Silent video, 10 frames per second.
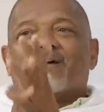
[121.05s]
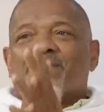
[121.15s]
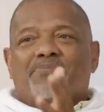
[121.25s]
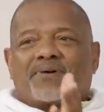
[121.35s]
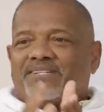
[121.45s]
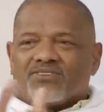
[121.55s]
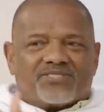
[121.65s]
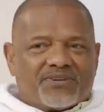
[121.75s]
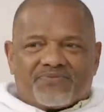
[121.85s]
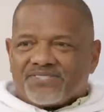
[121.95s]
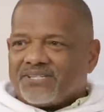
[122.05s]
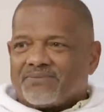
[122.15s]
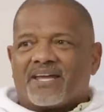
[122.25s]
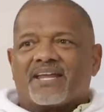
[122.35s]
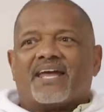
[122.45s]
didn't but, but he's on some different
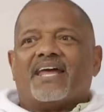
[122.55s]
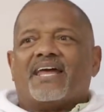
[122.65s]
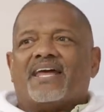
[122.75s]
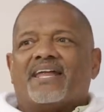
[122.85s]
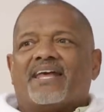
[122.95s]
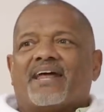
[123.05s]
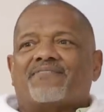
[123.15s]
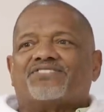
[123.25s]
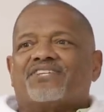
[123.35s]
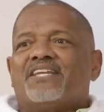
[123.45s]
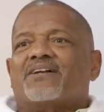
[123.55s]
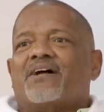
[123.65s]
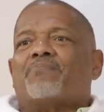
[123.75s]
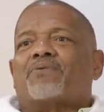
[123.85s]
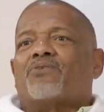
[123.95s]
shit, man. And, and, and I've seen it
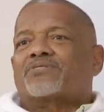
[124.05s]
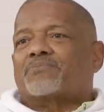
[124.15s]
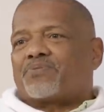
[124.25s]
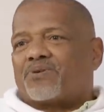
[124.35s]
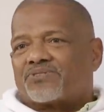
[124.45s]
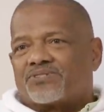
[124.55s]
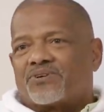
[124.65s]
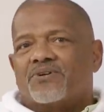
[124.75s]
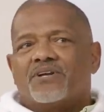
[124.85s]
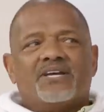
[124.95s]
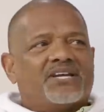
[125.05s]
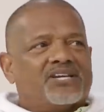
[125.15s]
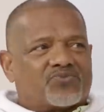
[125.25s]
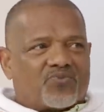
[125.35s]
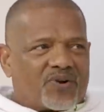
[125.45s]
up close and personal
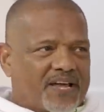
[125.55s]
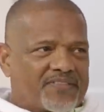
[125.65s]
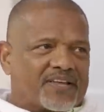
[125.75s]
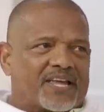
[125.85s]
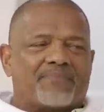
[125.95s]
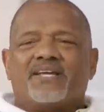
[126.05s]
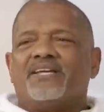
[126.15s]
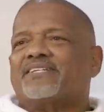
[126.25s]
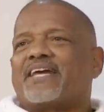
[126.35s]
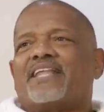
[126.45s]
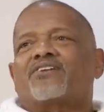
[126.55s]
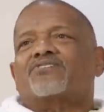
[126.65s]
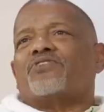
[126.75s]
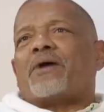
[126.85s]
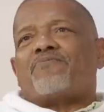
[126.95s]
his work ethic. I mean, he's a guy
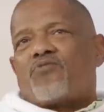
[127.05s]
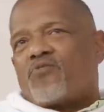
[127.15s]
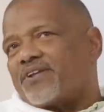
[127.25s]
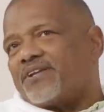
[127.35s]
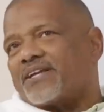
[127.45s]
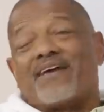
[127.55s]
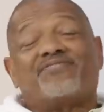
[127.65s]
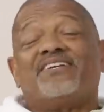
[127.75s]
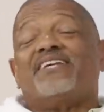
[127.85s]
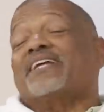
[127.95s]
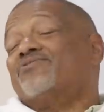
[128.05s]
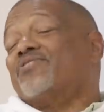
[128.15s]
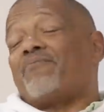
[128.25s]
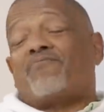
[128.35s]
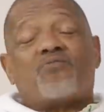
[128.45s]
that'll drop 40 in a game. I've seen it. He
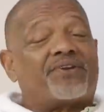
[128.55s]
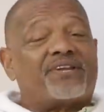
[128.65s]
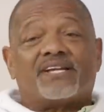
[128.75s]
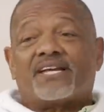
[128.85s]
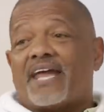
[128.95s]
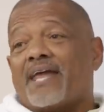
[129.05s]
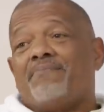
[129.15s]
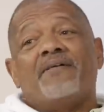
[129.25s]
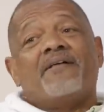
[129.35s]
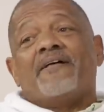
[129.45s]
dropped 40 in a game,